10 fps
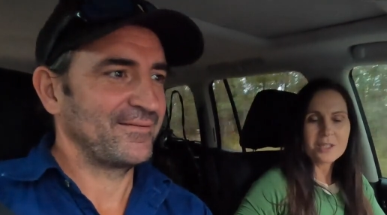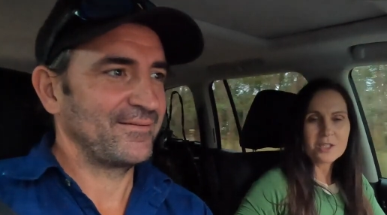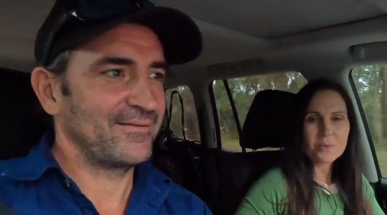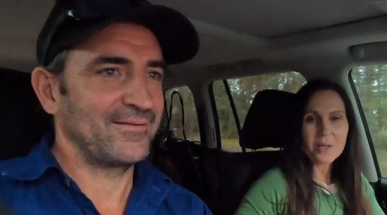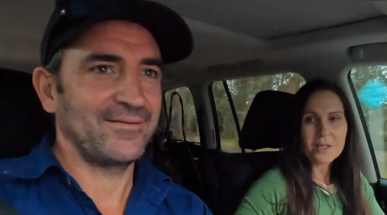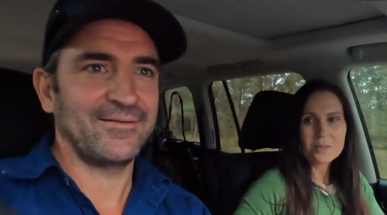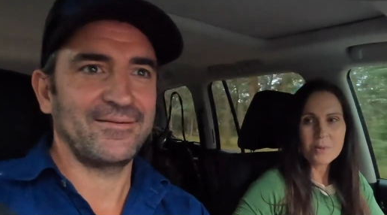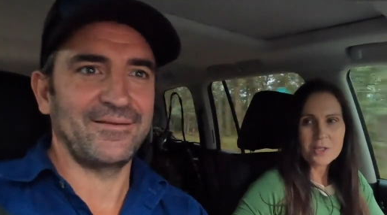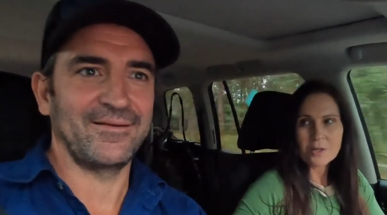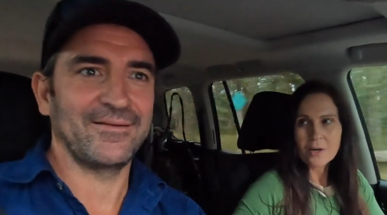Speaker 1: six weeks.
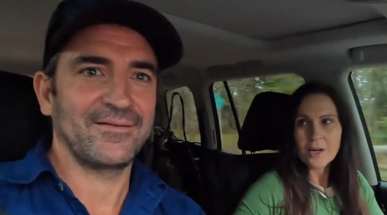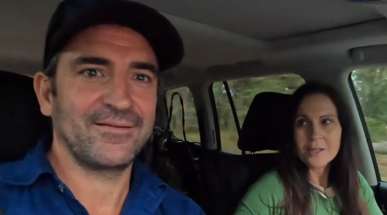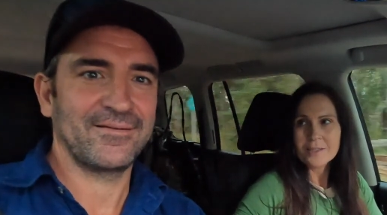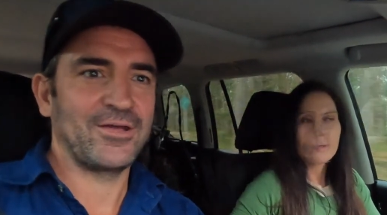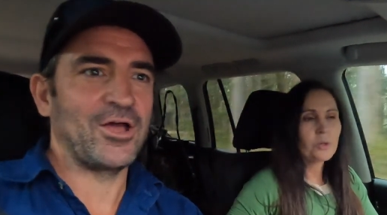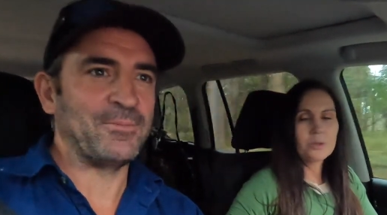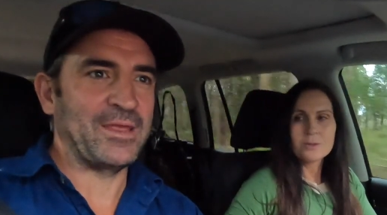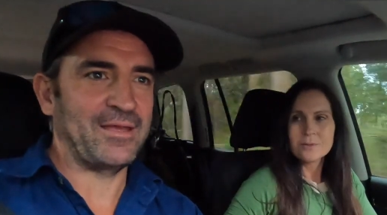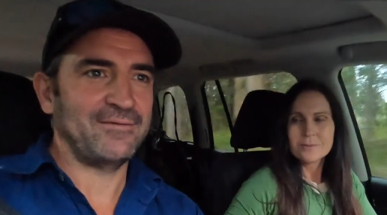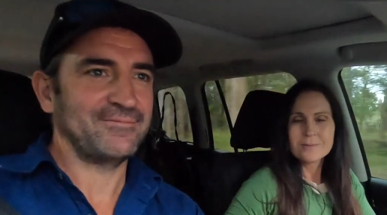But that's yeah. all home
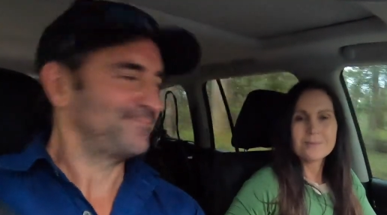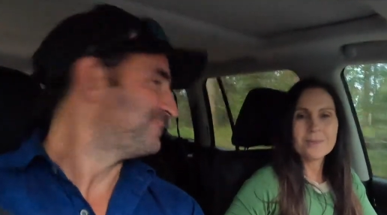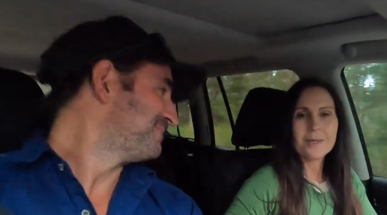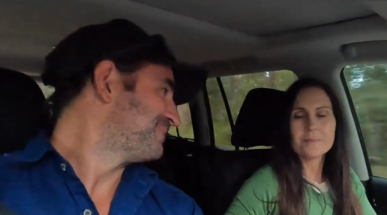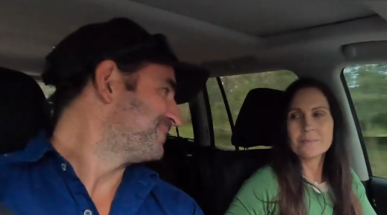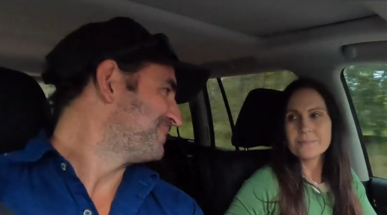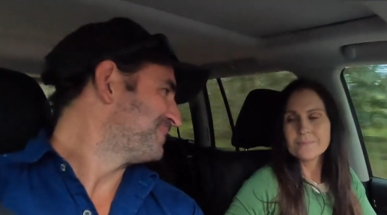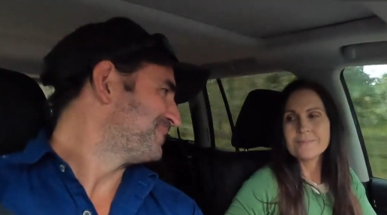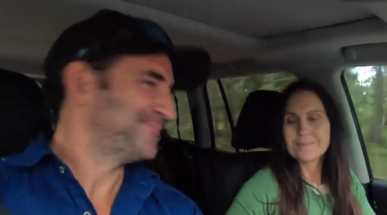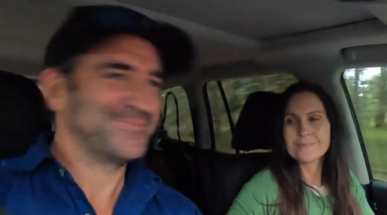now. Yeah.
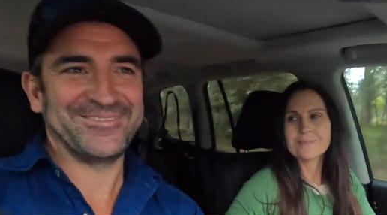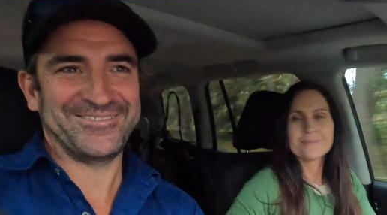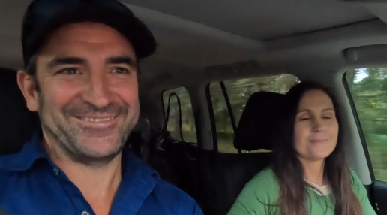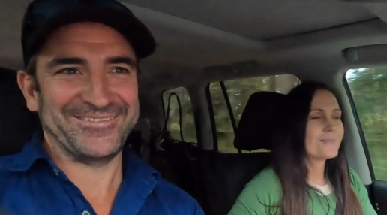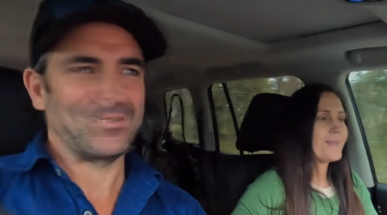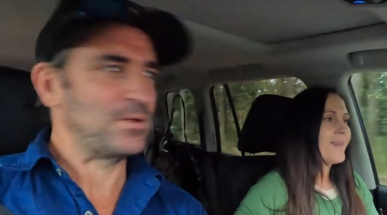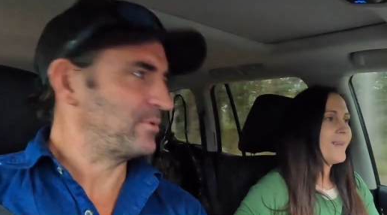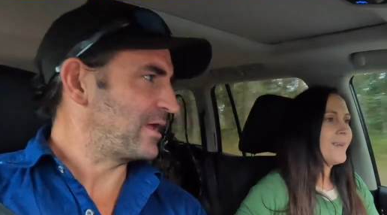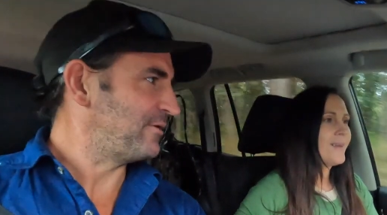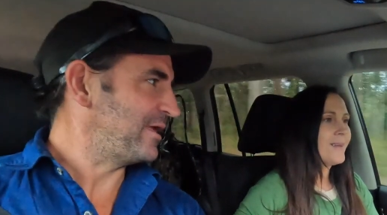
Speaker 2: So where are
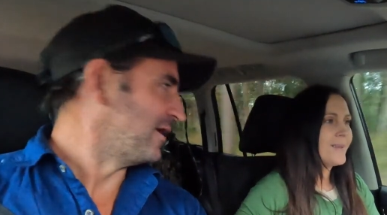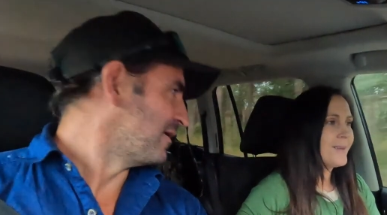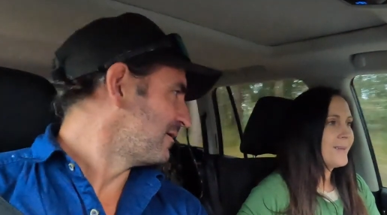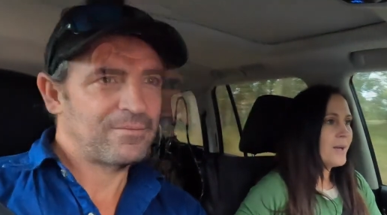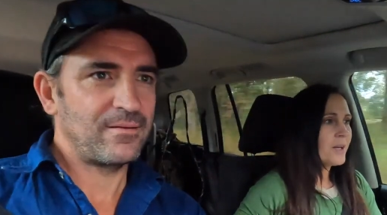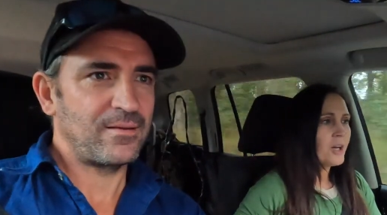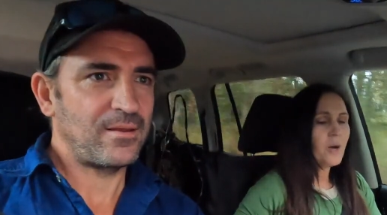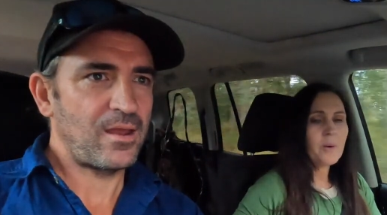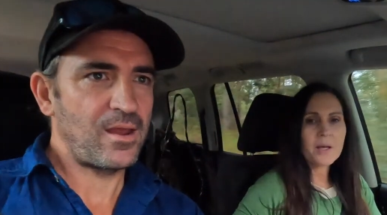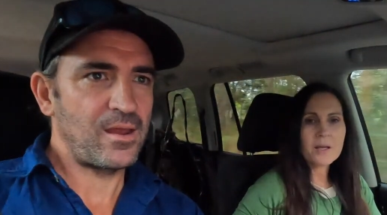we going now? We
Speaker 1: are
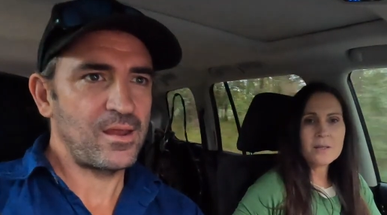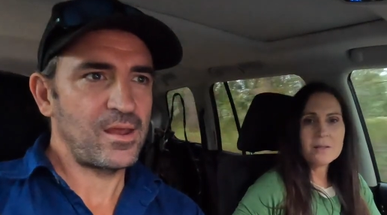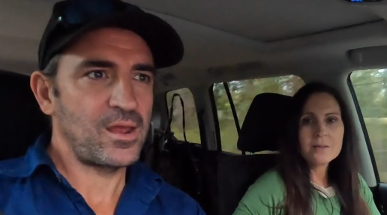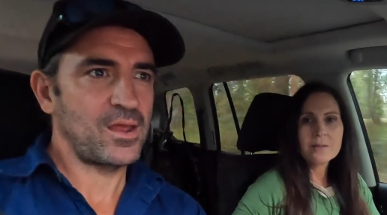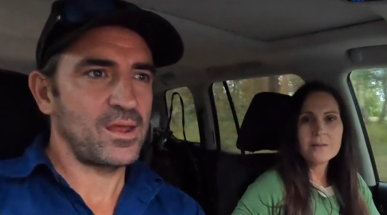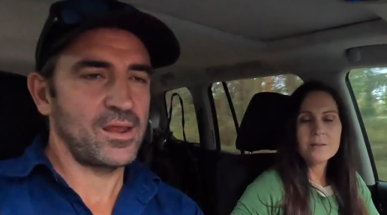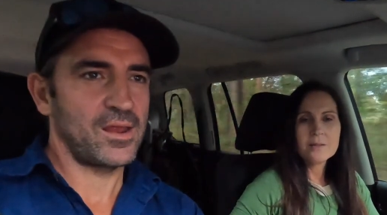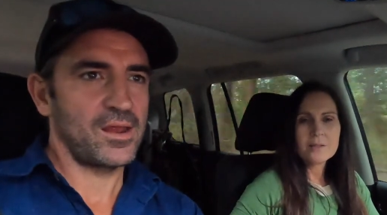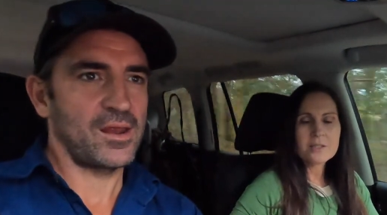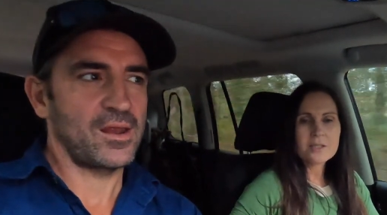
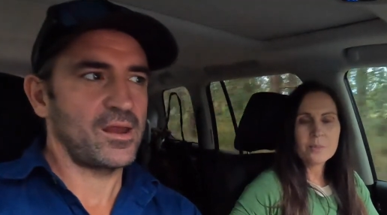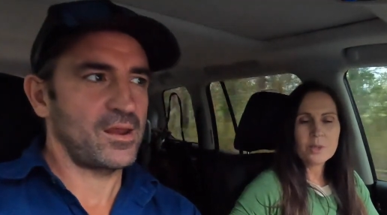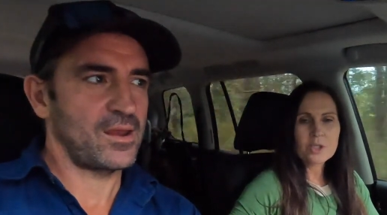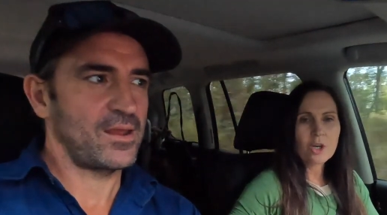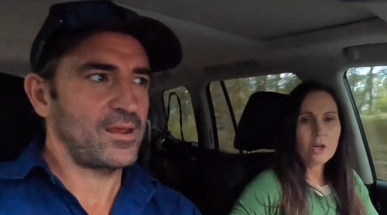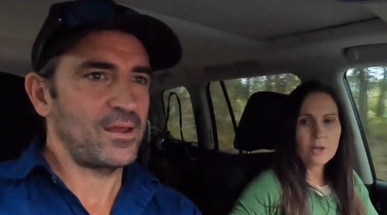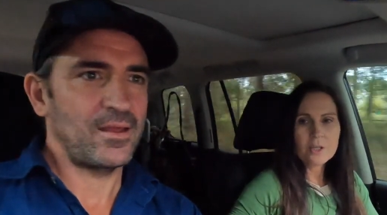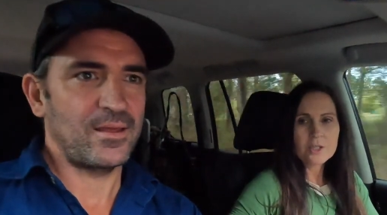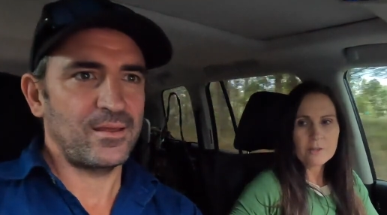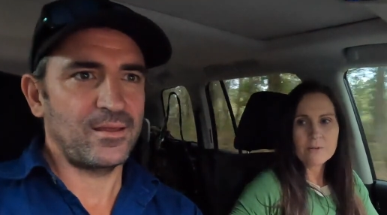going to somewhere
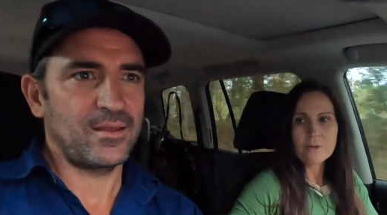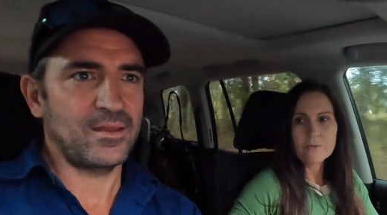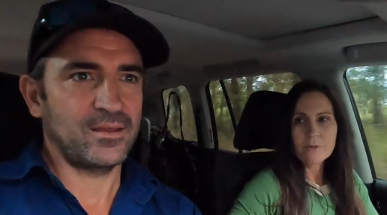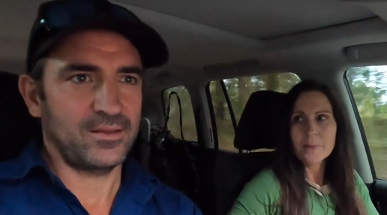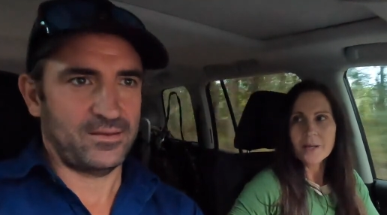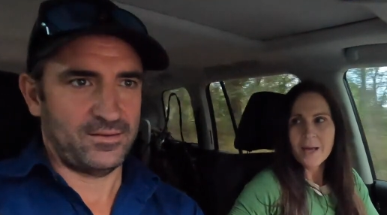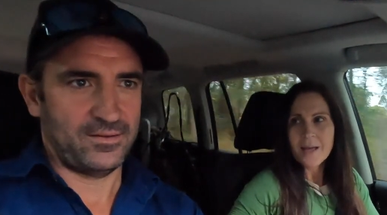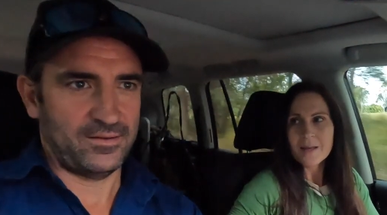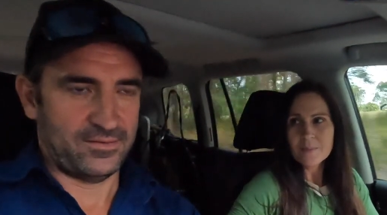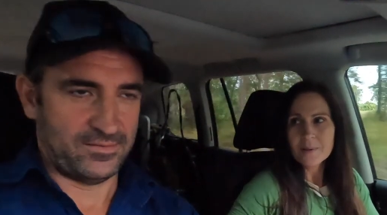totally different from the
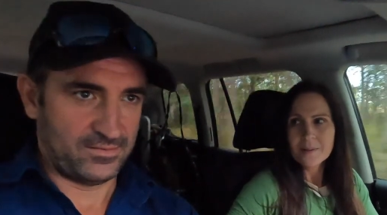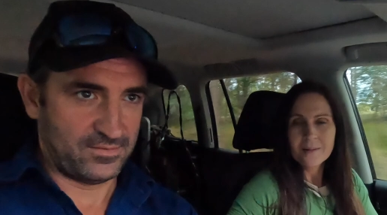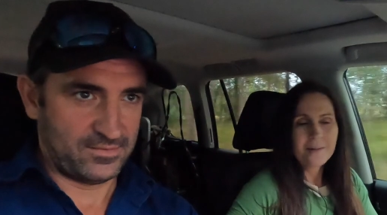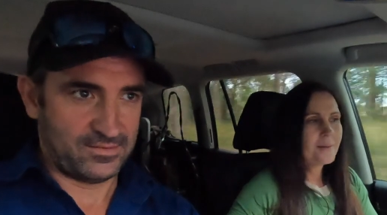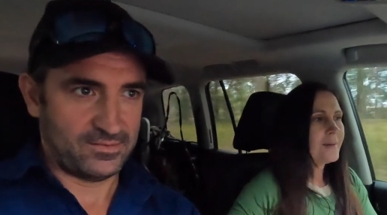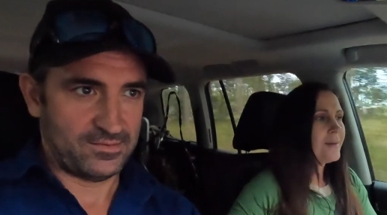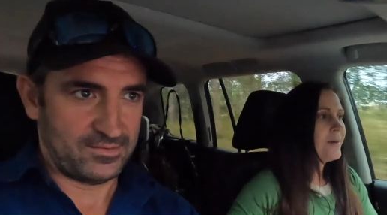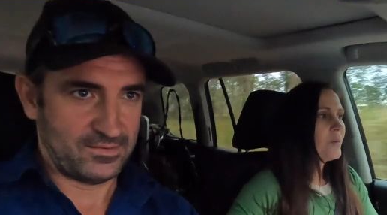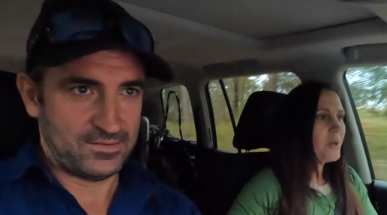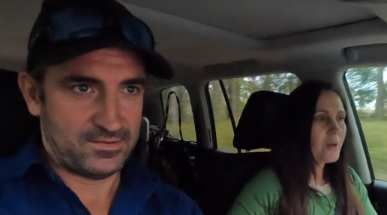Cape.
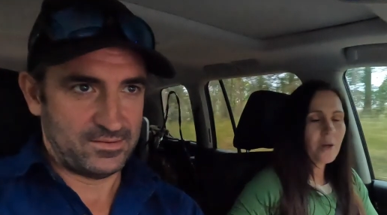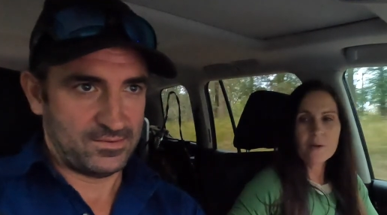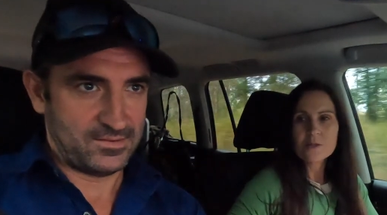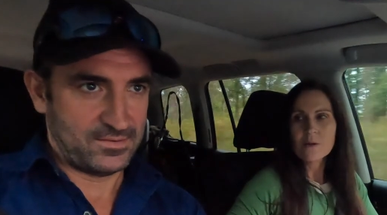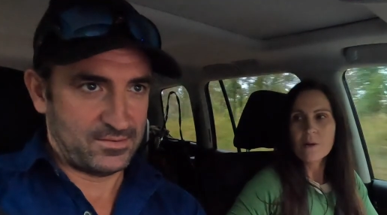We are going